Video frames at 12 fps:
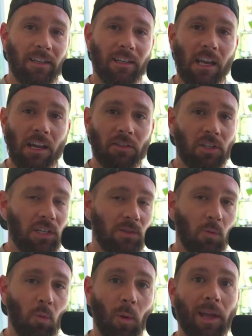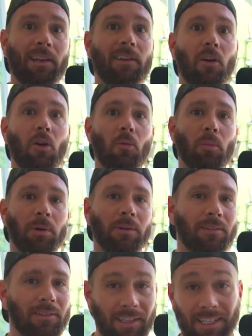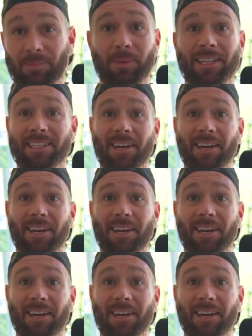Never just wait and hope it speeds